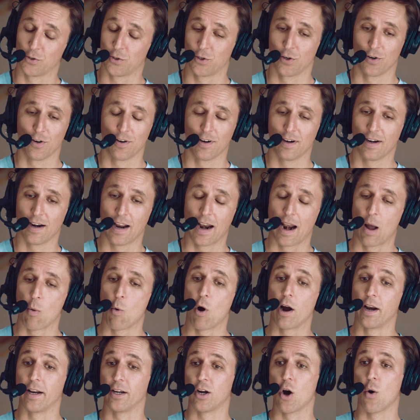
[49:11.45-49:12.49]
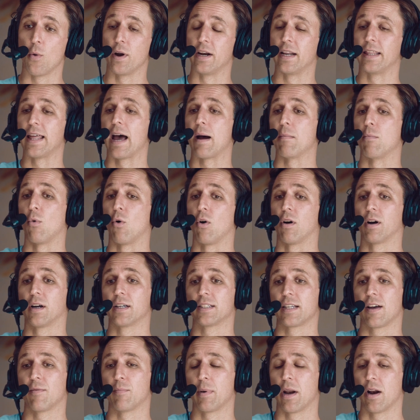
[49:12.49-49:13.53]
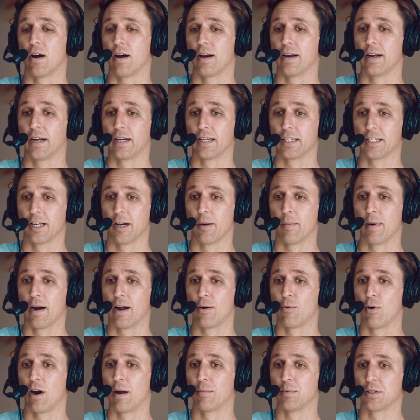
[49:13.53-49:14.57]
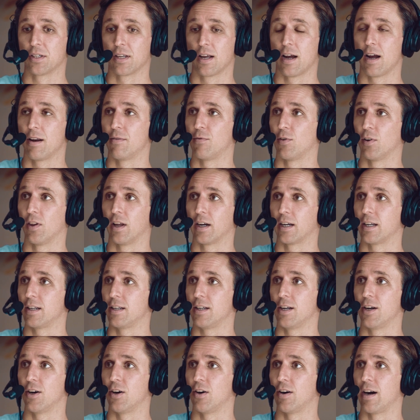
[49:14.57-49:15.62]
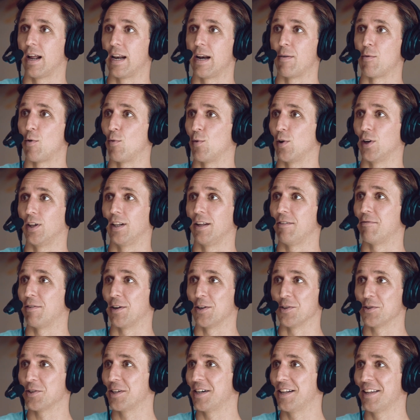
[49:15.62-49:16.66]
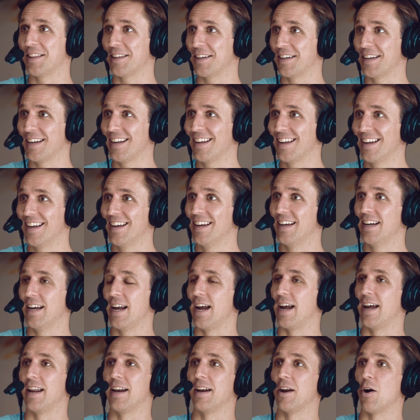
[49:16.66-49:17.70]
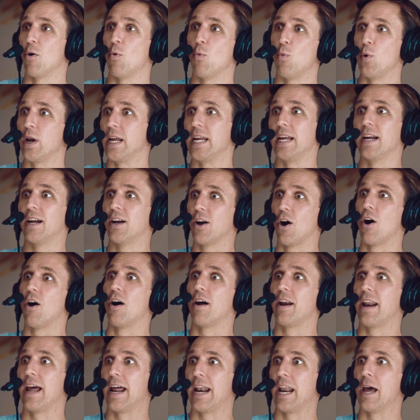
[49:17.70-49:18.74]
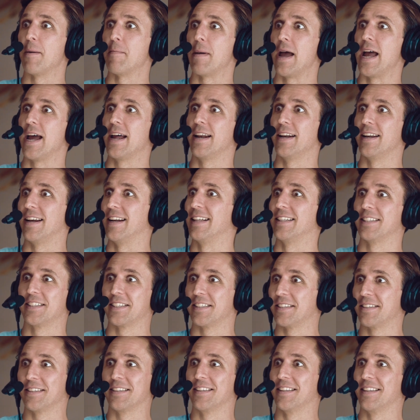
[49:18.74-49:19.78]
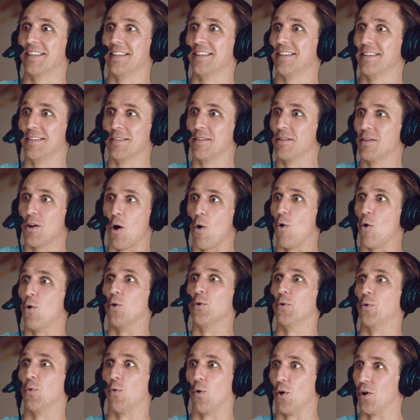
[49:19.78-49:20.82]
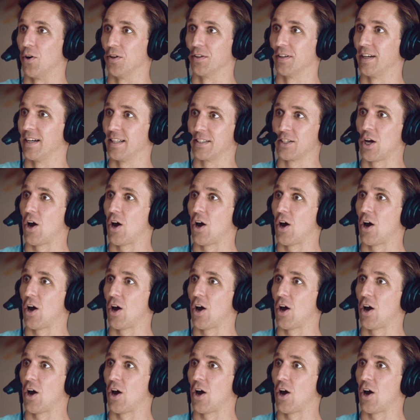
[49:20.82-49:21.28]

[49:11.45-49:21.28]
sure. And I want you to go into that more because I've been on nicotinamide riboside for like a year and I never really felt anything. And a week on NMN and it's a whole new world and it's